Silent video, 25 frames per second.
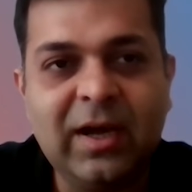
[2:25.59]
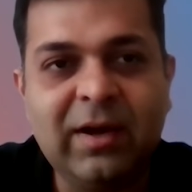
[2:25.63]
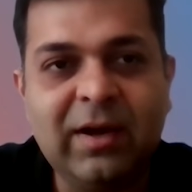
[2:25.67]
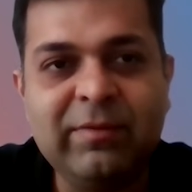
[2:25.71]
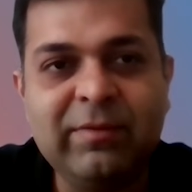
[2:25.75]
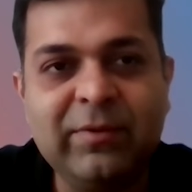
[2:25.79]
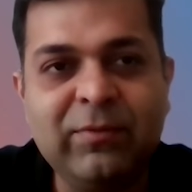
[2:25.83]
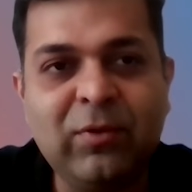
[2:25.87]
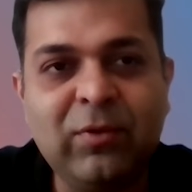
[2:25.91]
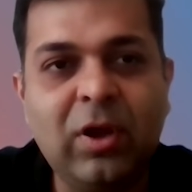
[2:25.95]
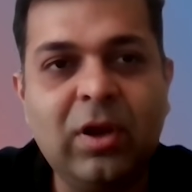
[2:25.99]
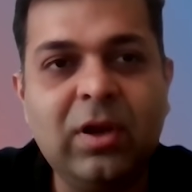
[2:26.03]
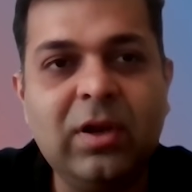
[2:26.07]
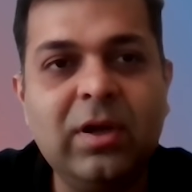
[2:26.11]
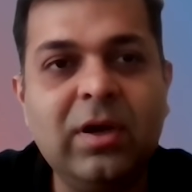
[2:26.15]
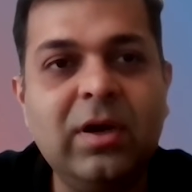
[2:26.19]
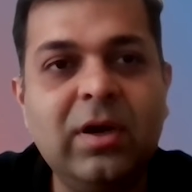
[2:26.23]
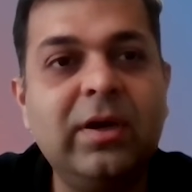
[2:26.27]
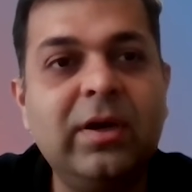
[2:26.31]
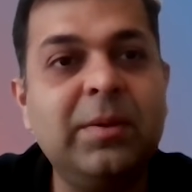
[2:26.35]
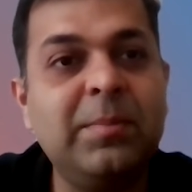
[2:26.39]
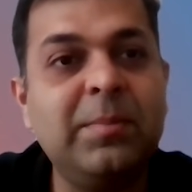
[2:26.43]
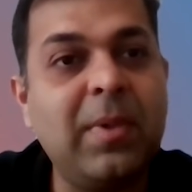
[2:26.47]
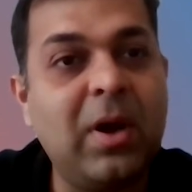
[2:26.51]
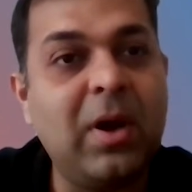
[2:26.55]
We've all
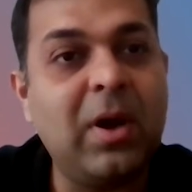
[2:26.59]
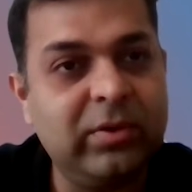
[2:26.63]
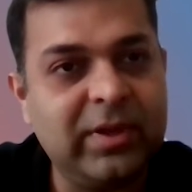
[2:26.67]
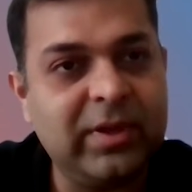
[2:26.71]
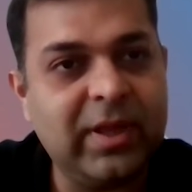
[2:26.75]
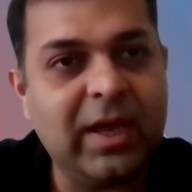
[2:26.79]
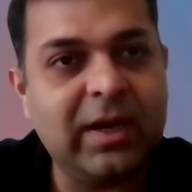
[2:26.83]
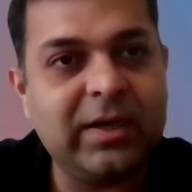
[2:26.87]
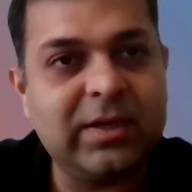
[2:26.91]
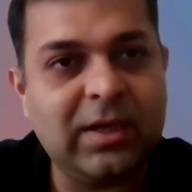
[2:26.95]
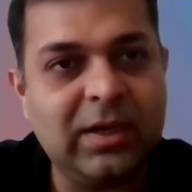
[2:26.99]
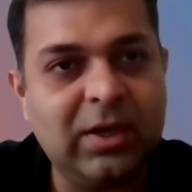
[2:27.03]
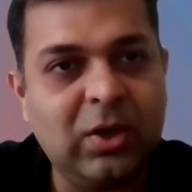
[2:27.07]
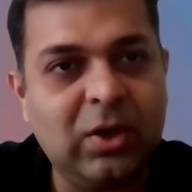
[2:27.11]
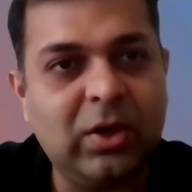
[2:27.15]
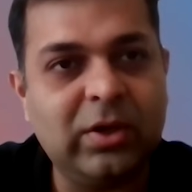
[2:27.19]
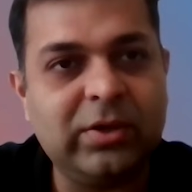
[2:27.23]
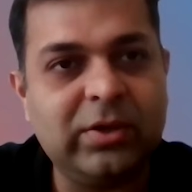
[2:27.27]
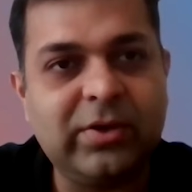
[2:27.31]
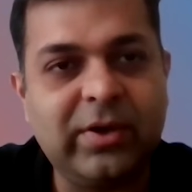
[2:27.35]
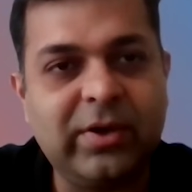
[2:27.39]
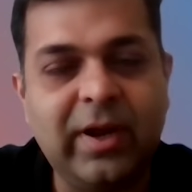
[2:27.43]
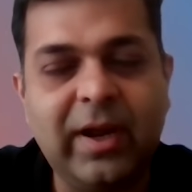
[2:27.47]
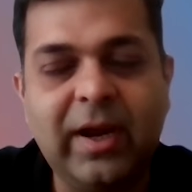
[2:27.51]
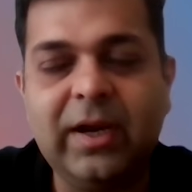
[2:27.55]
heard about that a
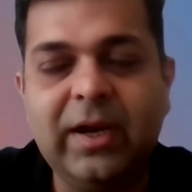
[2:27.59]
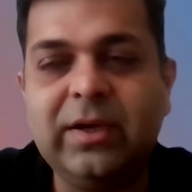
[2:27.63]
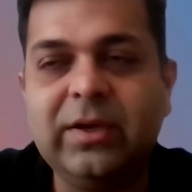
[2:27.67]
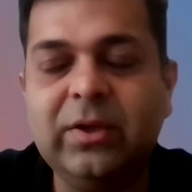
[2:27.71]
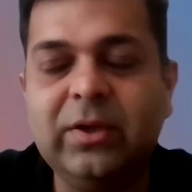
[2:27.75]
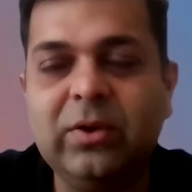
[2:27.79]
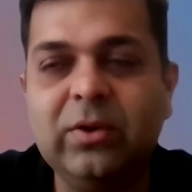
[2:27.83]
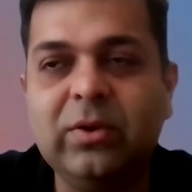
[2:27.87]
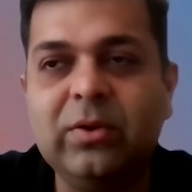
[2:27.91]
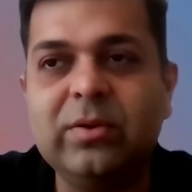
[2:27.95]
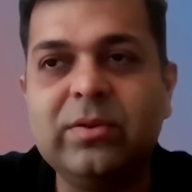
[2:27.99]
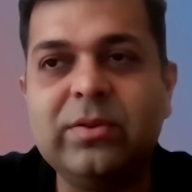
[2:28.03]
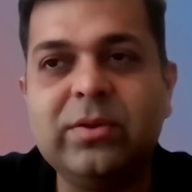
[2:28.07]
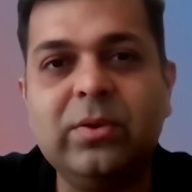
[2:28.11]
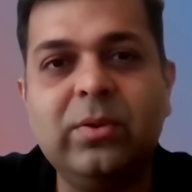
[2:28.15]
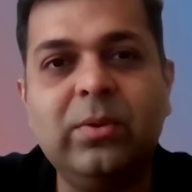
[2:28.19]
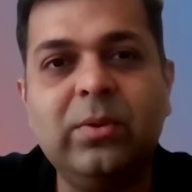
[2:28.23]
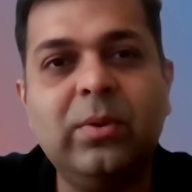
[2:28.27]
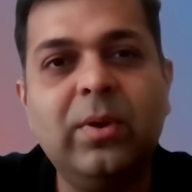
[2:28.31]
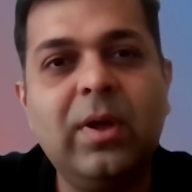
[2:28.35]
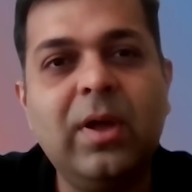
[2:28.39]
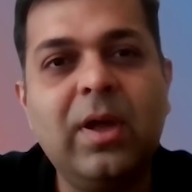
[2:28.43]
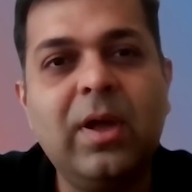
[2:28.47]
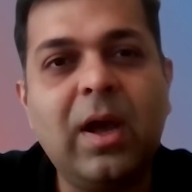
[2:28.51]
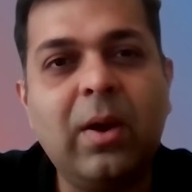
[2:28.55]
lot, right? You know,
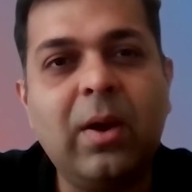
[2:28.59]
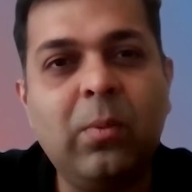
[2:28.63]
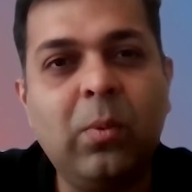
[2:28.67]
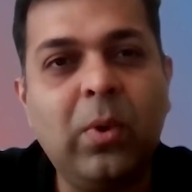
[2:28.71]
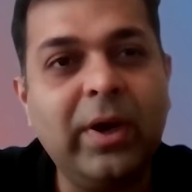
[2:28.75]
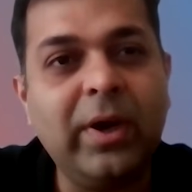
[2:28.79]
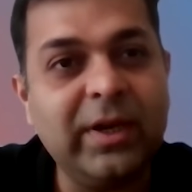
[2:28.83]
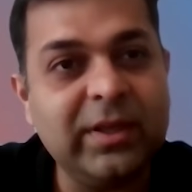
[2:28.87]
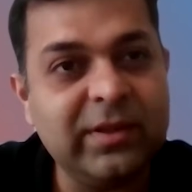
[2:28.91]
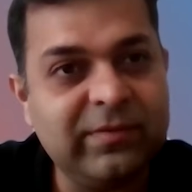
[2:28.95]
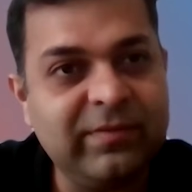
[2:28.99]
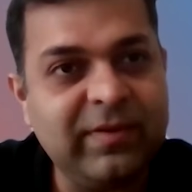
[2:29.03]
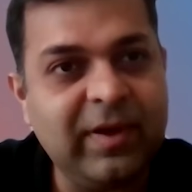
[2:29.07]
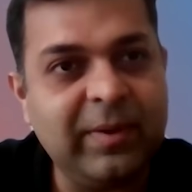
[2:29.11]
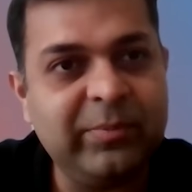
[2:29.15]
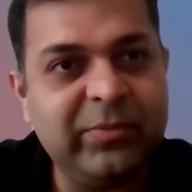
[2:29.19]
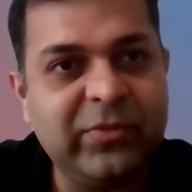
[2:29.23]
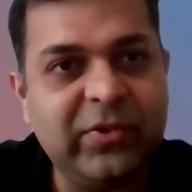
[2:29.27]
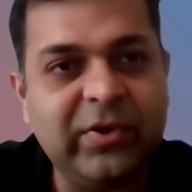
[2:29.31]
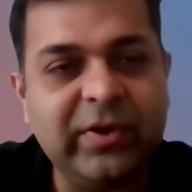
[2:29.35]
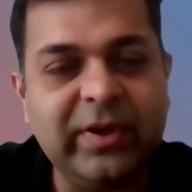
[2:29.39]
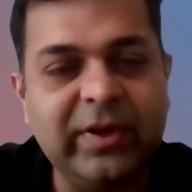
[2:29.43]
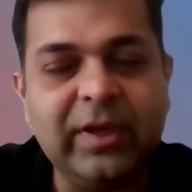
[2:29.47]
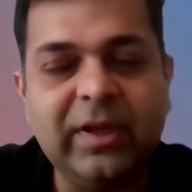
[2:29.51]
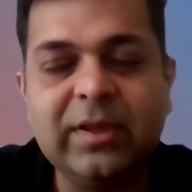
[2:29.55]
so what is
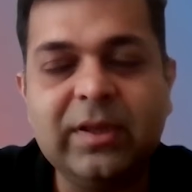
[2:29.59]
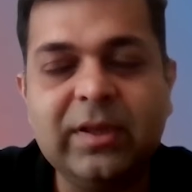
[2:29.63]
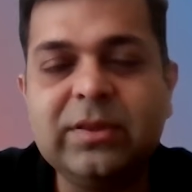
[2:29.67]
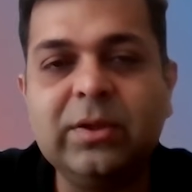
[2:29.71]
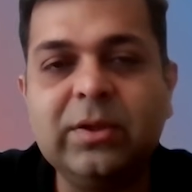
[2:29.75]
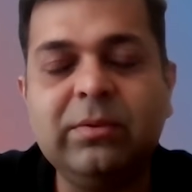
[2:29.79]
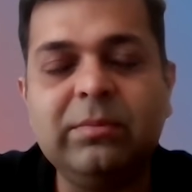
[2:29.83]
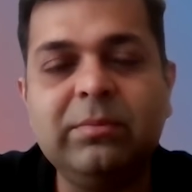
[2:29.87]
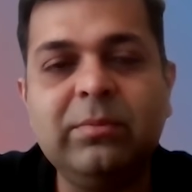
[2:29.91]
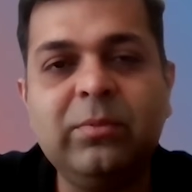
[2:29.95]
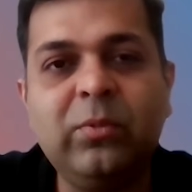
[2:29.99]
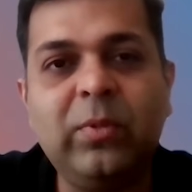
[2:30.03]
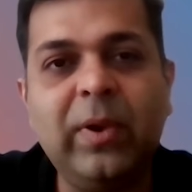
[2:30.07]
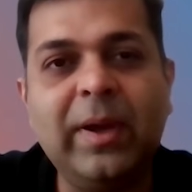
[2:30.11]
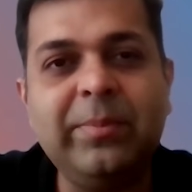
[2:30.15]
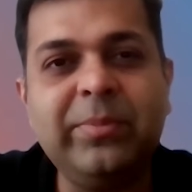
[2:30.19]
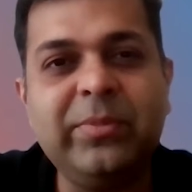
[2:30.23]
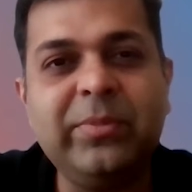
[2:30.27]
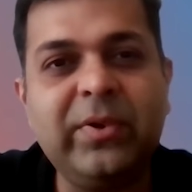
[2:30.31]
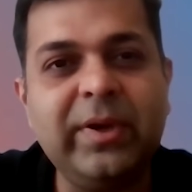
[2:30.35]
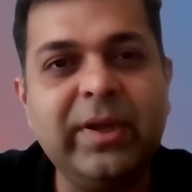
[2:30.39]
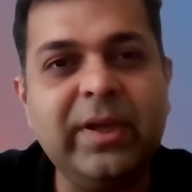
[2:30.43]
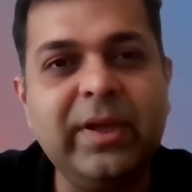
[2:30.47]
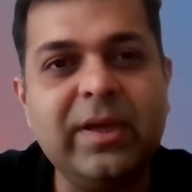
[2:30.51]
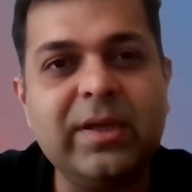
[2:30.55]
Web3? So
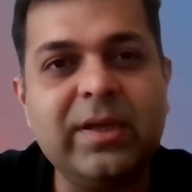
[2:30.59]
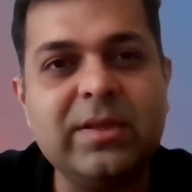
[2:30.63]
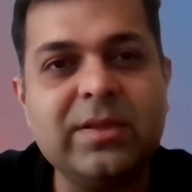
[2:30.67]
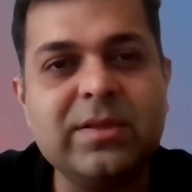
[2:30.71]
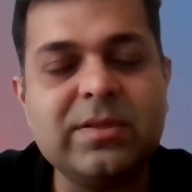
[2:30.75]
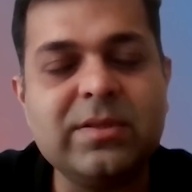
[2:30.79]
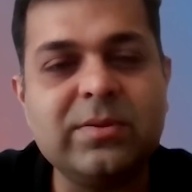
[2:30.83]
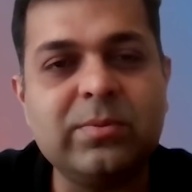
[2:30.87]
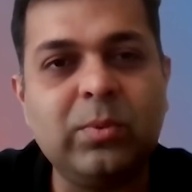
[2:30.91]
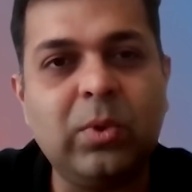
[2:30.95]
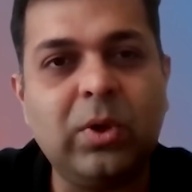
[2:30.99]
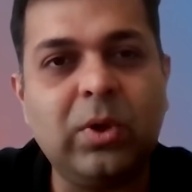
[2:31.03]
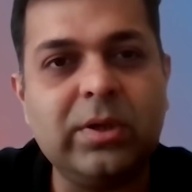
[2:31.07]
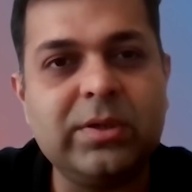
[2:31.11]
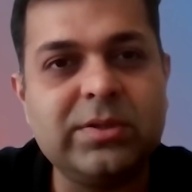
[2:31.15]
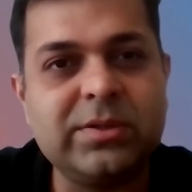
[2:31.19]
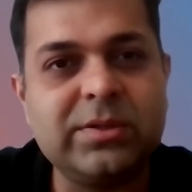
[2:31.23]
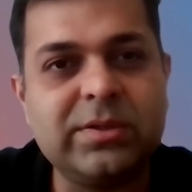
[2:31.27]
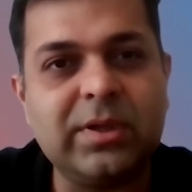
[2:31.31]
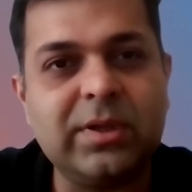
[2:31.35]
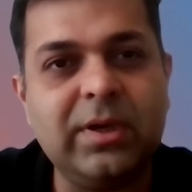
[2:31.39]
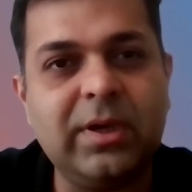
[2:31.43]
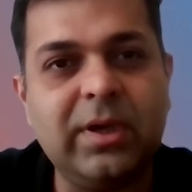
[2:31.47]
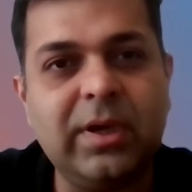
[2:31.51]
Web3 is what